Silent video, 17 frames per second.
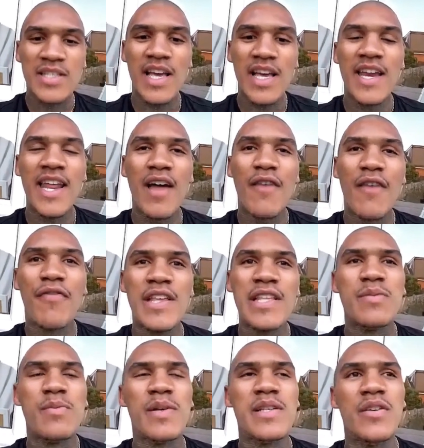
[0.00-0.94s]
And then I
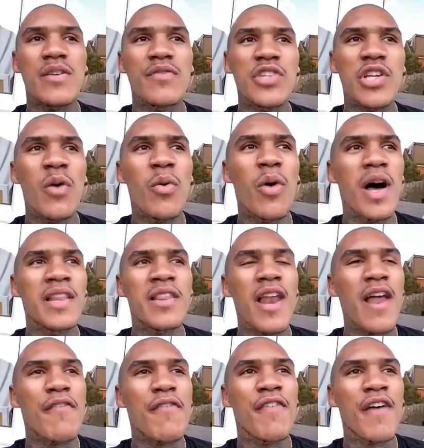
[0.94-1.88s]
think to myself, do you know what? I don't
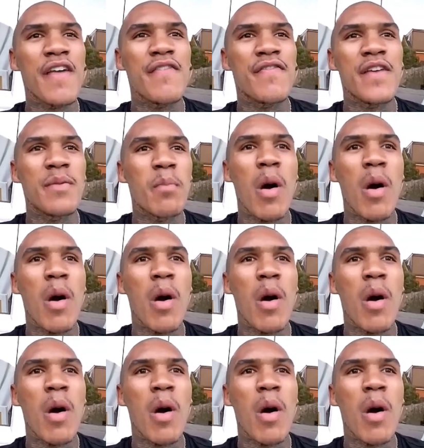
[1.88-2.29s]
have faith in